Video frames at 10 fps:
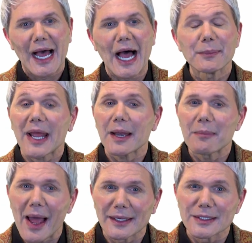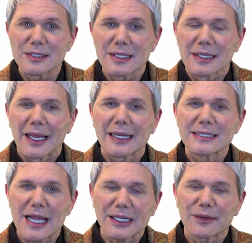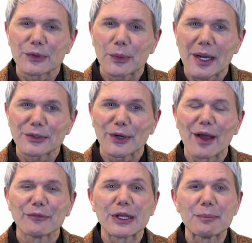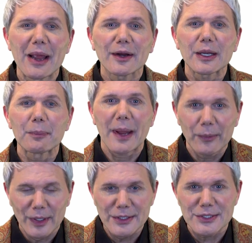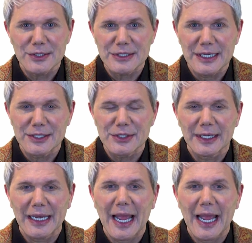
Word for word: I'm Dan Maddox, Executive Director of the American Payroll Association